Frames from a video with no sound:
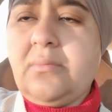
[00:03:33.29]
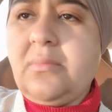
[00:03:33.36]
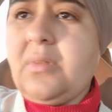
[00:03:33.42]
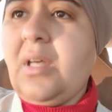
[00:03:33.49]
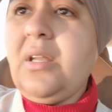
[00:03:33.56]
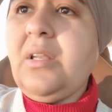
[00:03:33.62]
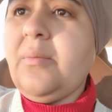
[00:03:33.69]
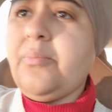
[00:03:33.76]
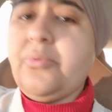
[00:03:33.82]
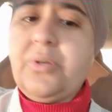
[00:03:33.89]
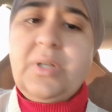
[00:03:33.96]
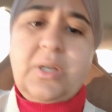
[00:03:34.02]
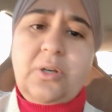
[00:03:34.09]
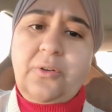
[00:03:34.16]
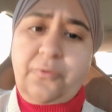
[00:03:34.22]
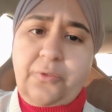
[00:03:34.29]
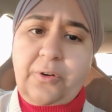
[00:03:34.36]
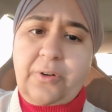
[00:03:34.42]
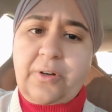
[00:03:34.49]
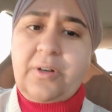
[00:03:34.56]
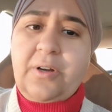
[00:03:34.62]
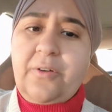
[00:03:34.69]
they did pretty good
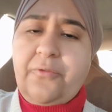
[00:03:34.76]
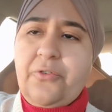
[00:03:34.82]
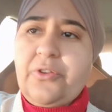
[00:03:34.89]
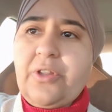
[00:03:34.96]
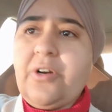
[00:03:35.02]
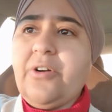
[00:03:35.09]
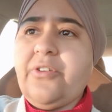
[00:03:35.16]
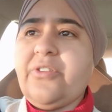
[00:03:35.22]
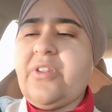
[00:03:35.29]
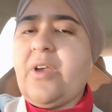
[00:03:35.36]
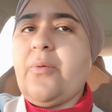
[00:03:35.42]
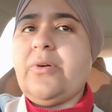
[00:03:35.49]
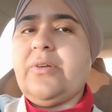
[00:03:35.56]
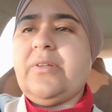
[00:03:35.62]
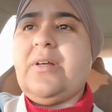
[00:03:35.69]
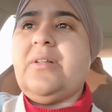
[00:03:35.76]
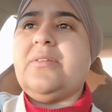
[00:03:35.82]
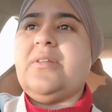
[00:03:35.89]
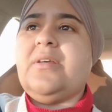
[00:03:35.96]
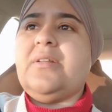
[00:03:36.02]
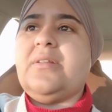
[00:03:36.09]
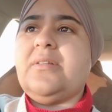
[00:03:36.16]
for the cards they were
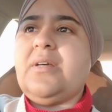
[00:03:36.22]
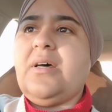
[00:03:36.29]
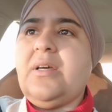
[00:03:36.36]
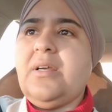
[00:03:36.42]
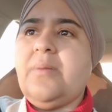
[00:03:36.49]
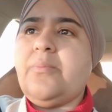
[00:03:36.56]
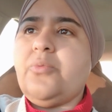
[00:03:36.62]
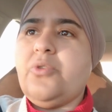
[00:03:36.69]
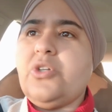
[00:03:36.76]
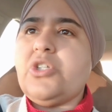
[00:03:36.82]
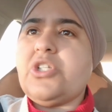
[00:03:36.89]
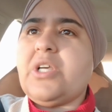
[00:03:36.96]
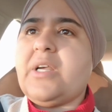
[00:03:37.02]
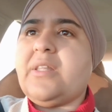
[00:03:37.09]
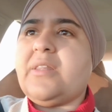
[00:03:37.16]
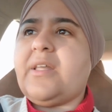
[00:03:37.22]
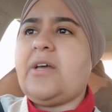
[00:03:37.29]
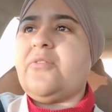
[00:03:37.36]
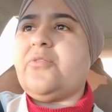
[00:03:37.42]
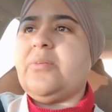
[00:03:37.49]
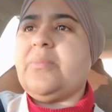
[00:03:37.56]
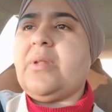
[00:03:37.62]
dealt, and I appreciate
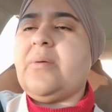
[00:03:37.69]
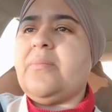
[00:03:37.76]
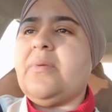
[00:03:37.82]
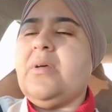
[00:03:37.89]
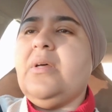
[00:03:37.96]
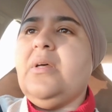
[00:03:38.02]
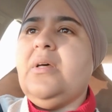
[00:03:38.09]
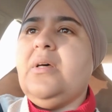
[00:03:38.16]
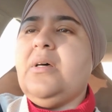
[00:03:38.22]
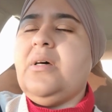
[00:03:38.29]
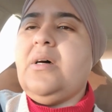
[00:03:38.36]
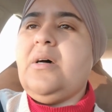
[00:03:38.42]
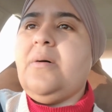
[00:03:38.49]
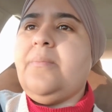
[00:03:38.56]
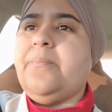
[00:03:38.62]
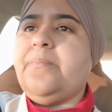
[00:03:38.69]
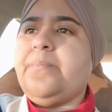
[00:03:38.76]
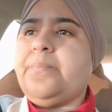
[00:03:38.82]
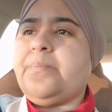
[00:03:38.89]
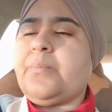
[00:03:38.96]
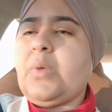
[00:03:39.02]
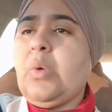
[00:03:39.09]
that from them.
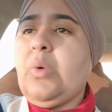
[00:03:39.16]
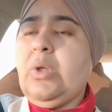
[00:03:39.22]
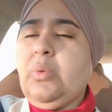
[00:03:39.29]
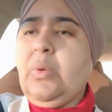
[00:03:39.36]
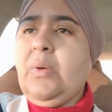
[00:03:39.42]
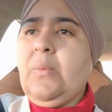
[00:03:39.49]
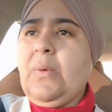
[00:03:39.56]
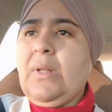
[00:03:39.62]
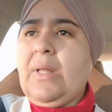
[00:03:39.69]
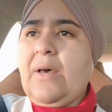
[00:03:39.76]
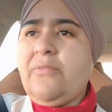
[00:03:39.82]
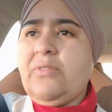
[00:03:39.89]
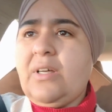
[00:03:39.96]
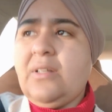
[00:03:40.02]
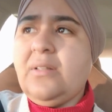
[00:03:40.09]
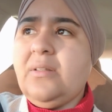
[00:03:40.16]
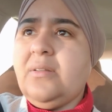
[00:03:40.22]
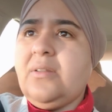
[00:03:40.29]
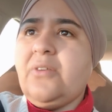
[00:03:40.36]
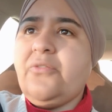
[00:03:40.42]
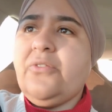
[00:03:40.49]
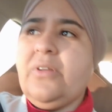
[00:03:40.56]
What we would have done
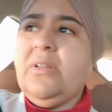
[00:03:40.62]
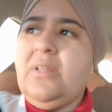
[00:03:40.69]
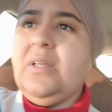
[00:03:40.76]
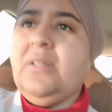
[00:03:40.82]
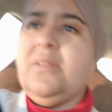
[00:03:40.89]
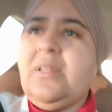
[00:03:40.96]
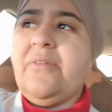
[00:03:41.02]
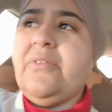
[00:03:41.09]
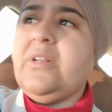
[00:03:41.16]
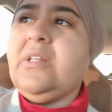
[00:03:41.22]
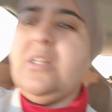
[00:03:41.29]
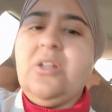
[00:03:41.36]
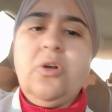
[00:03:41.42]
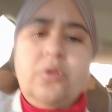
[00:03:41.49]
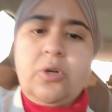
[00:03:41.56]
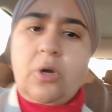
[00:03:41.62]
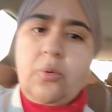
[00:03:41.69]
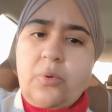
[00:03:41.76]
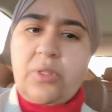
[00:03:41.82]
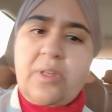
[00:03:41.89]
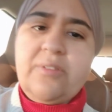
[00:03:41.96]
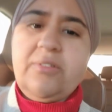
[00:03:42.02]
differently, definitely not go
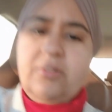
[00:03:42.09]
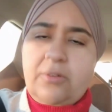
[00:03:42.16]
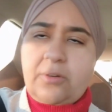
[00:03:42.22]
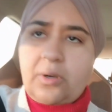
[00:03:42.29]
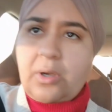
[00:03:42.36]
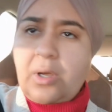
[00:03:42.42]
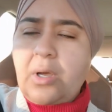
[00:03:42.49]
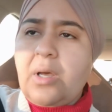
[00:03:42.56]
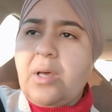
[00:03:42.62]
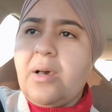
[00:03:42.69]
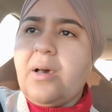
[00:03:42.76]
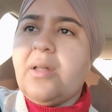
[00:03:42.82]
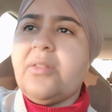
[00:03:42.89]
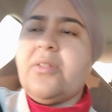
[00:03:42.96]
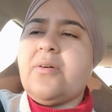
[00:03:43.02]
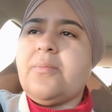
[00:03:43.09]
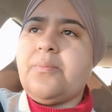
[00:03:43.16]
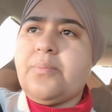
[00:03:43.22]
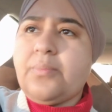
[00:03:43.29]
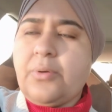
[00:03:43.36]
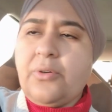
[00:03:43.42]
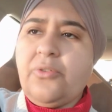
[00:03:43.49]
with this. The
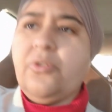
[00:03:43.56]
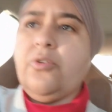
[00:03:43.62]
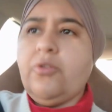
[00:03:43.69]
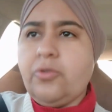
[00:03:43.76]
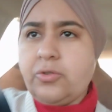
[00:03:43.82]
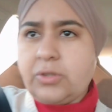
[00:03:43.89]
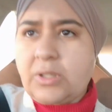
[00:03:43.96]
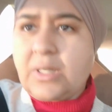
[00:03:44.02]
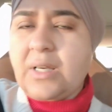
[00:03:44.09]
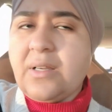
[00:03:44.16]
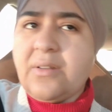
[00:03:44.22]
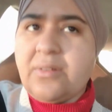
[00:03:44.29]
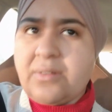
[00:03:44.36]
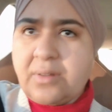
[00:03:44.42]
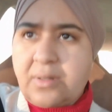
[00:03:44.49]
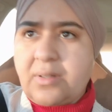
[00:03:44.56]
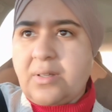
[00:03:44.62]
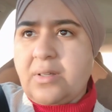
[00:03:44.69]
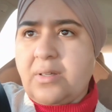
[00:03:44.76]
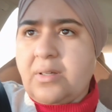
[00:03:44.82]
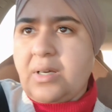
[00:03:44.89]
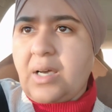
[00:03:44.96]
person who organized
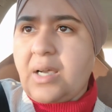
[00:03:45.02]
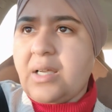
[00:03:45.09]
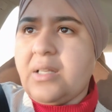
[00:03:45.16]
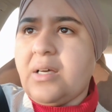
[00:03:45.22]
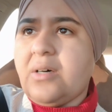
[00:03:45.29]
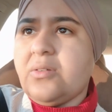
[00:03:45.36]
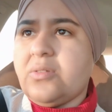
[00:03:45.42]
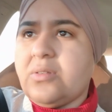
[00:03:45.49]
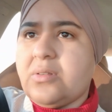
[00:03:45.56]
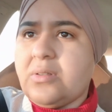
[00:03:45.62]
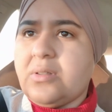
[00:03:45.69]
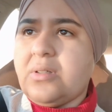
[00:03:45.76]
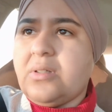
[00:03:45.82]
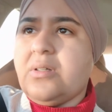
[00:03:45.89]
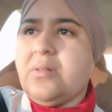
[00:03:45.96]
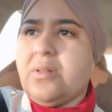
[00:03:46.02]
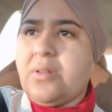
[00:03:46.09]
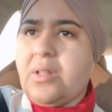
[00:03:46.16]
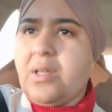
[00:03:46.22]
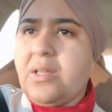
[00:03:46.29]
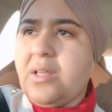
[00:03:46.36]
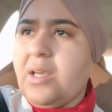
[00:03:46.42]
the Hideout
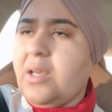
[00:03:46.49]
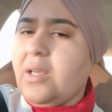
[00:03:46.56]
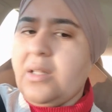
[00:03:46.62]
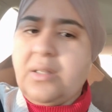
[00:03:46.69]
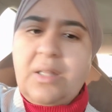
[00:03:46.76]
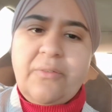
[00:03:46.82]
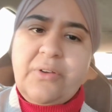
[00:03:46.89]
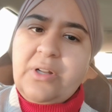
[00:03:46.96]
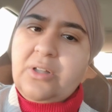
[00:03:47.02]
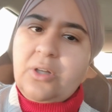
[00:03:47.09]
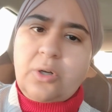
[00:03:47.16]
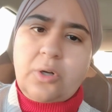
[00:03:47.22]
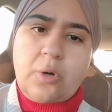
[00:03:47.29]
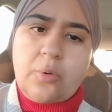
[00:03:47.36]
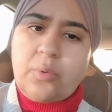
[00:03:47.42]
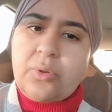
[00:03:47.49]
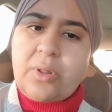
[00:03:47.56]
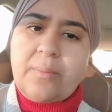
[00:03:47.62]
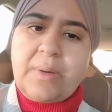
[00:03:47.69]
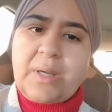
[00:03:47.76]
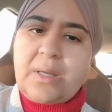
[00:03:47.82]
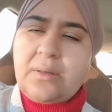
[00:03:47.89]
thing, definitely not go with
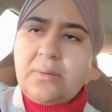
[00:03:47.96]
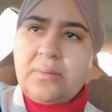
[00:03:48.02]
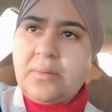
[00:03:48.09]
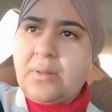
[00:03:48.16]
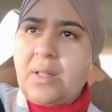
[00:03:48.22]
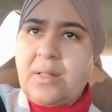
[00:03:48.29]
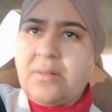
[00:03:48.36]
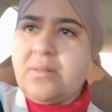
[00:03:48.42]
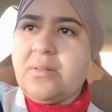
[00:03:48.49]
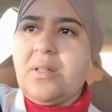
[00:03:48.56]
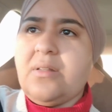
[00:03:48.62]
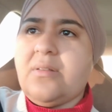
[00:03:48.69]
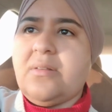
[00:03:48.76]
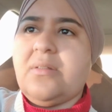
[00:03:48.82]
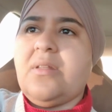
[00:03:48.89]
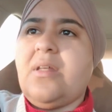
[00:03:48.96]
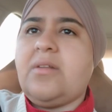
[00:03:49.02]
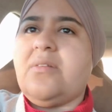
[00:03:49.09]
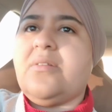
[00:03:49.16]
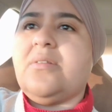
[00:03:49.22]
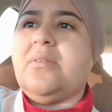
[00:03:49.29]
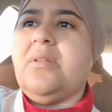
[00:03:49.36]
them again. That's
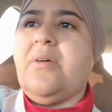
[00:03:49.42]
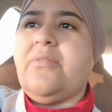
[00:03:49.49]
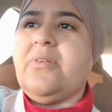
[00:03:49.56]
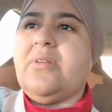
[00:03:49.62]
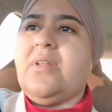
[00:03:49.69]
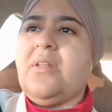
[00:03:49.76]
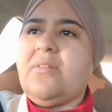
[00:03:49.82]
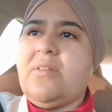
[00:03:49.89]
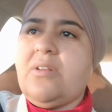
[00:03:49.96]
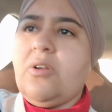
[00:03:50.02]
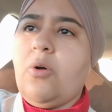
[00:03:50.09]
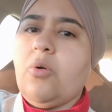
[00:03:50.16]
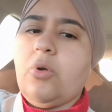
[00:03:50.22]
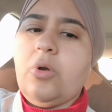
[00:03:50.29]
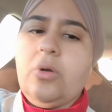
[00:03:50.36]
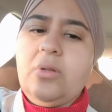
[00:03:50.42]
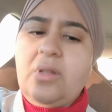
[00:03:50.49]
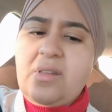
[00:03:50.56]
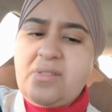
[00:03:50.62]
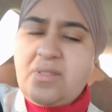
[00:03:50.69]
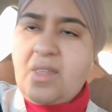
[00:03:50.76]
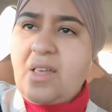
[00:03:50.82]
definitely, that's a
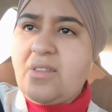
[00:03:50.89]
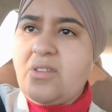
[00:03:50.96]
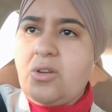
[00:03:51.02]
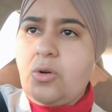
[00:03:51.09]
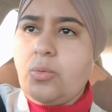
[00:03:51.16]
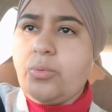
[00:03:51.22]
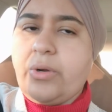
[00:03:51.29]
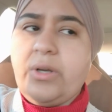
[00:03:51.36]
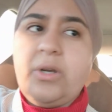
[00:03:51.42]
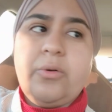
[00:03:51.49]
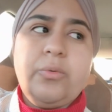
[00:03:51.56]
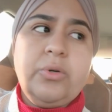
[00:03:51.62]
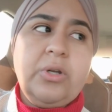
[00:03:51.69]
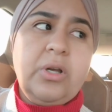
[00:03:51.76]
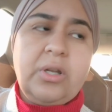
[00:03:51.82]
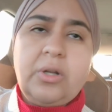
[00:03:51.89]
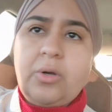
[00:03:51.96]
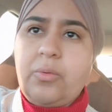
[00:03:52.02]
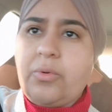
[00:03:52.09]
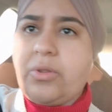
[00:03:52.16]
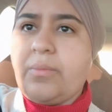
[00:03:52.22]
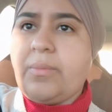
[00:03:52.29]
no-brainer. We're not gonna
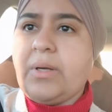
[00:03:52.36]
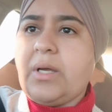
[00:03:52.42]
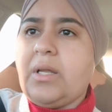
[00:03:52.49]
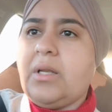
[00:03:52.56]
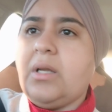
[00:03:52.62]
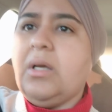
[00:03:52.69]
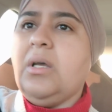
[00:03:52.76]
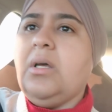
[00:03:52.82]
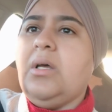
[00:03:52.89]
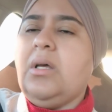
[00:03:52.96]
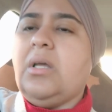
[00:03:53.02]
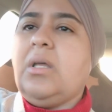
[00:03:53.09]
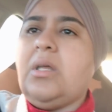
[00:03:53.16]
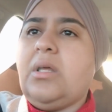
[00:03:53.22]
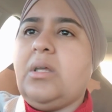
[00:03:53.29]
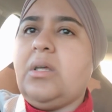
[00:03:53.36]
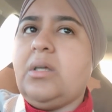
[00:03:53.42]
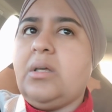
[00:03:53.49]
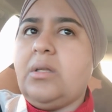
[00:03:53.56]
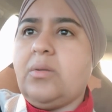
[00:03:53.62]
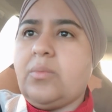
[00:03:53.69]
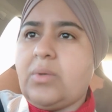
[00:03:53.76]
go with them again.
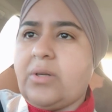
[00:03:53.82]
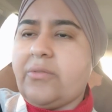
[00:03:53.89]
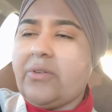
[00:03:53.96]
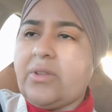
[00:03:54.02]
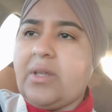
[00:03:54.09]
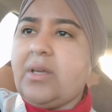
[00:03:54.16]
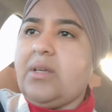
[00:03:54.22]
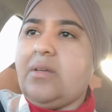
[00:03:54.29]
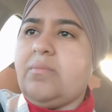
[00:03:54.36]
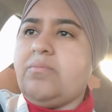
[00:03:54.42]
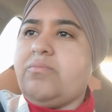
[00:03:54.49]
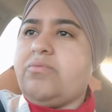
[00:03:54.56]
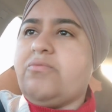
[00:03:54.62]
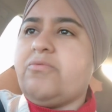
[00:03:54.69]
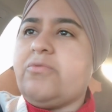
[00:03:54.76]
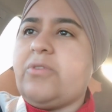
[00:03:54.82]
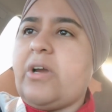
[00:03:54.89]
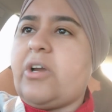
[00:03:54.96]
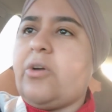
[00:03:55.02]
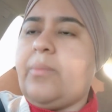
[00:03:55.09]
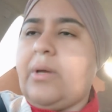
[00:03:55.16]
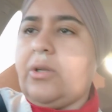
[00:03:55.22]
And whatever they
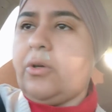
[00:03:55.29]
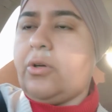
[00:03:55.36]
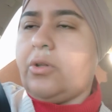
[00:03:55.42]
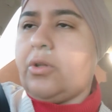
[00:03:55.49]
recommend